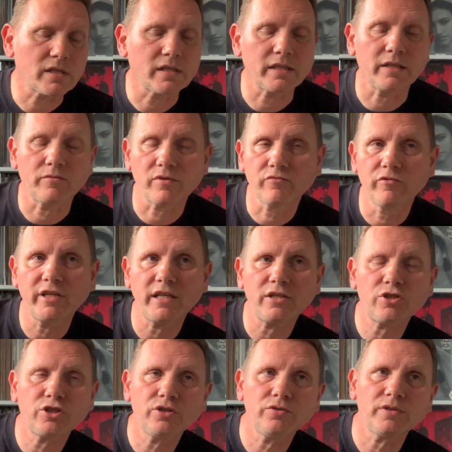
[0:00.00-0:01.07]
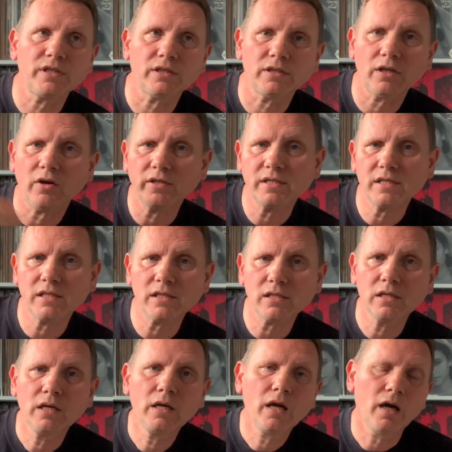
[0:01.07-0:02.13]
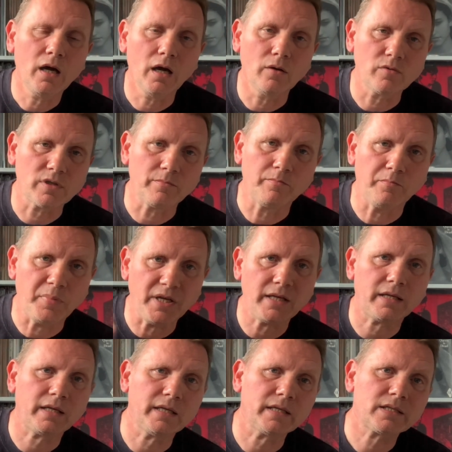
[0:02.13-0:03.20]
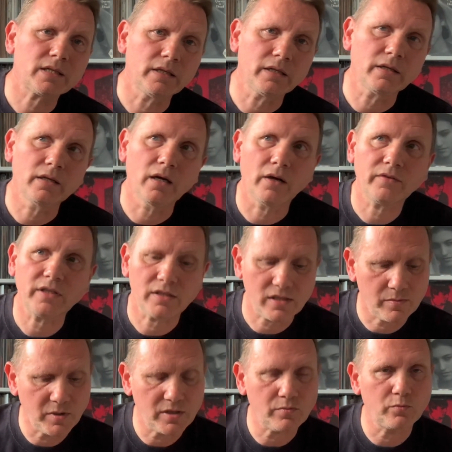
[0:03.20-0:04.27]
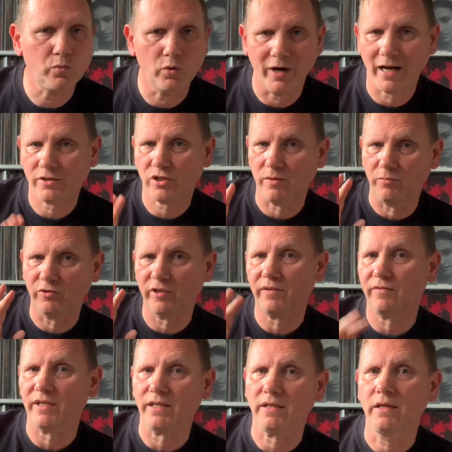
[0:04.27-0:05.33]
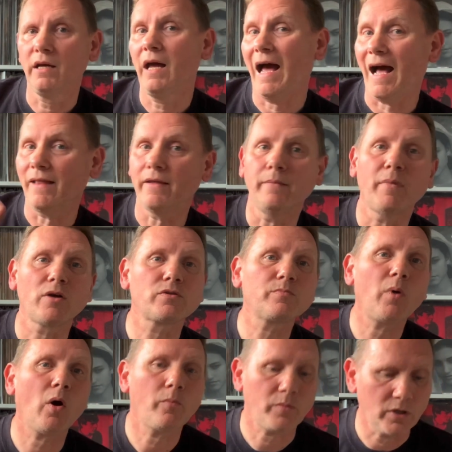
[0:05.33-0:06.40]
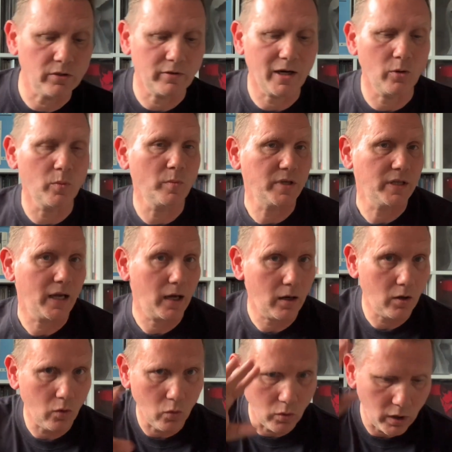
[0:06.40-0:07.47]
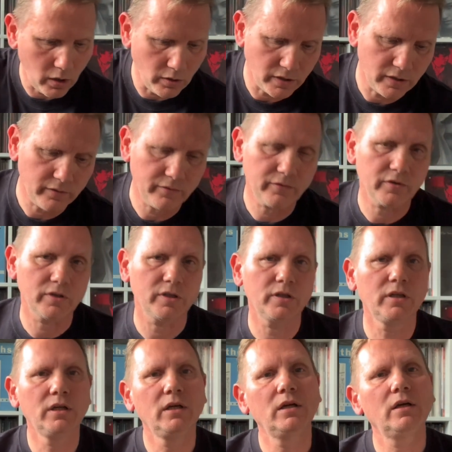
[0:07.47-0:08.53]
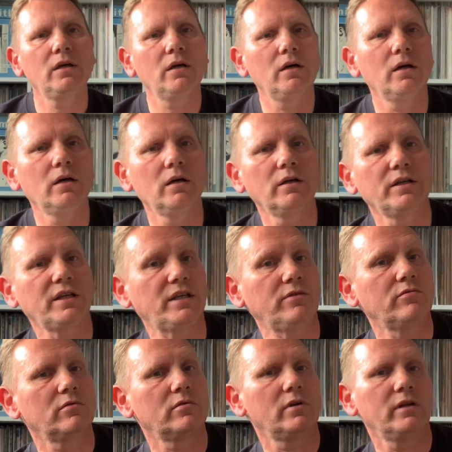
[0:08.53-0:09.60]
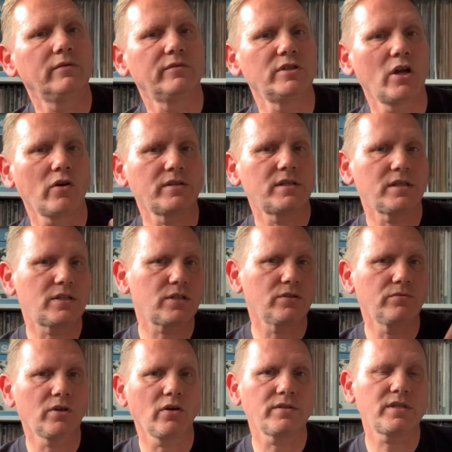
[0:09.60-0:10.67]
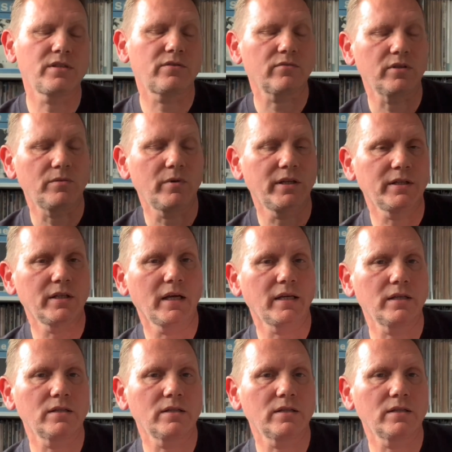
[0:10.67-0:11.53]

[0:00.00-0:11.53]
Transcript: is it. It was reissued in the 90s. It was a big hit, and I think the Smiths were actually briefly at their most popular album in that whole kind of era of 92, 93, when they